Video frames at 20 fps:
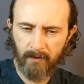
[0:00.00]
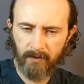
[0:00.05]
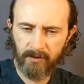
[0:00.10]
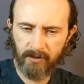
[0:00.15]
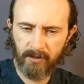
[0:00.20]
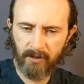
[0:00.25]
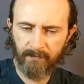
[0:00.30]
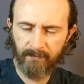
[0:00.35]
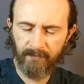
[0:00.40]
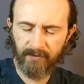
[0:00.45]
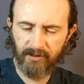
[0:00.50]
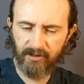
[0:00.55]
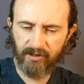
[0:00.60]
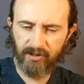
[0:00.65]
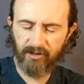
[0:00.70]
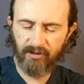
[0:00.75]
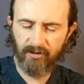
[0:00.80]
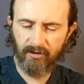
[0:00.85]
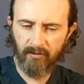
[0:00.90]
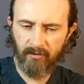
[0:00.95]
Something's
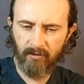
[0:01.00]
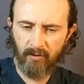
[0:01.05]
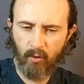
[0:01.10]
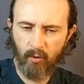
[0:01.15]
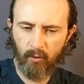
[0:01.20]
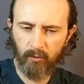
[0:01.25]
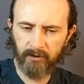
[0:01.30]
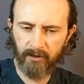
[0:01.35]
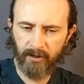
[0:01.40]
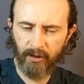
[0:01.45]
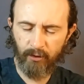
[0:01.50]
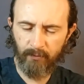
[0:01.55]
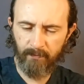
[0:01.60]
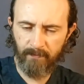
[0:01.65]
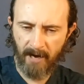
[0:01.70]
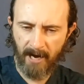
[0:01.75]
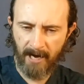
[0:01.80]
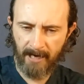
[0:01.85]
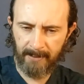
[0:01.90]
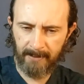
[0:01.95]
still holding you
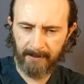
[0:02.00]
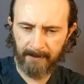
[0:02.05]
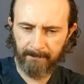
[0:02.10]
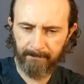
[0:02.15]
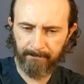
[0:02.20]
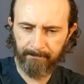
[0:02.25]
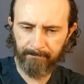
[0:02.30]
back.